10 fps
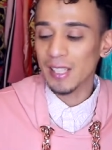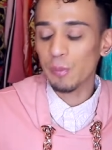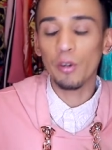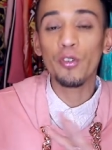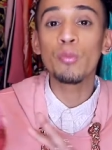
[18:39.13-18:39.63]

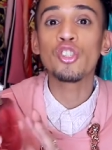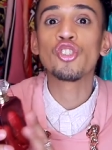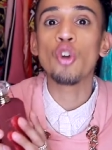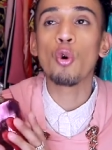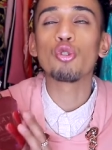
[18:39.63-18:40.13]
This perfume is
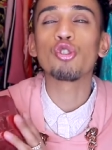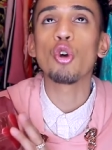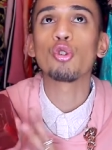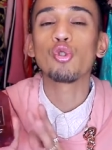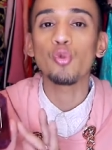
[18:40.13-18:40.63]
so
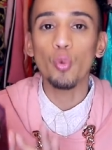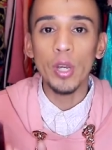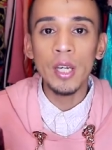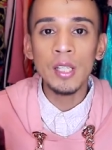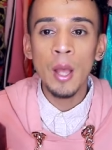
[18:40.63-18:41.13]

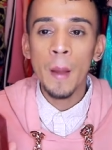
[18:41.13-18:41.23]
sweet,